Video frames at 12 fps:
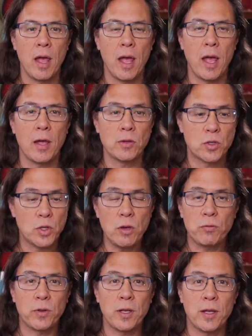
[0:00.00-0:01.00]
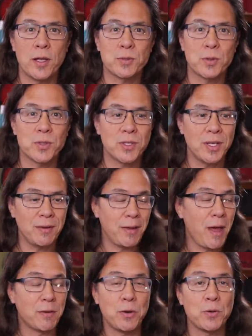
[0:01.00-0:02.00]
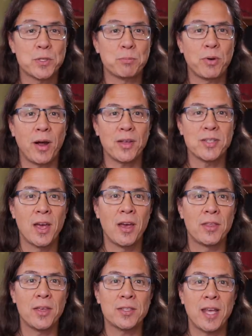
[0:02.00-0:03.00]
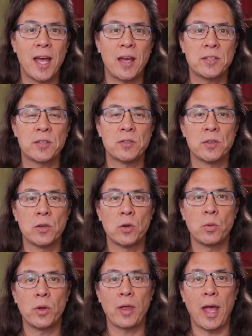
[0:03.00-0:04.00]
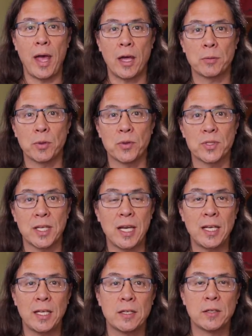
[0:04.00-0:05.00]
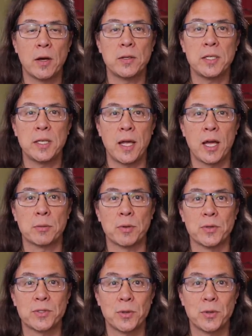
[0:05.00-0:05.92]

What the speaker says: And chiefly, as we'll see, yeah, no surprise, this has to do with animals, eating and hunting animals.